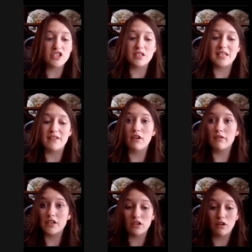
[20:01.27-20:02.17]
should save
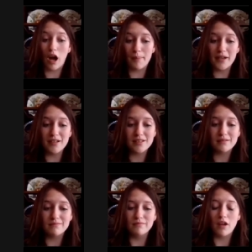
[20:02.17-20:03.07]
original copies,
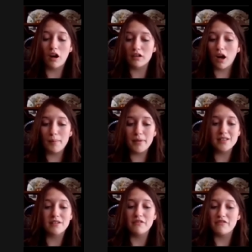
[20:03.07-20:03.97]
hard
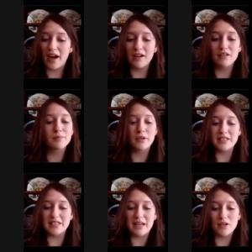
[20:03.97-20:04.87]
copies, files,
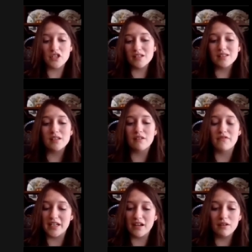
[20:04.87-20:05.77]
printed images of
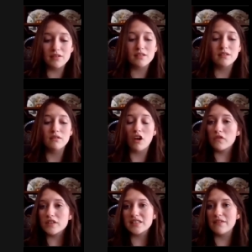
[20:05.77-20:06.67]
videos,
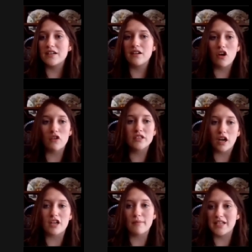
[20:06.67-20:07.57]
oversaving and over
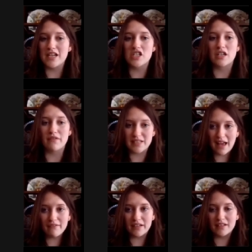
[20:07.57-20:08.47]
documentation of this
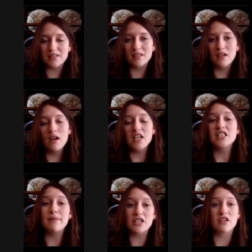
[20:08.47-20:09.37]
evidence
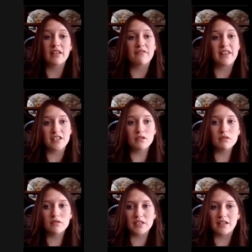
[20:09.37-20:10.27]
to make sure that if they do
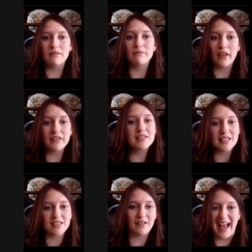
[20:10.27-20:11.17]
lose it, at least
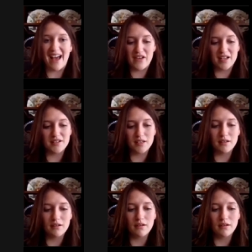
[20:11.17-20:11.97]
they still have it.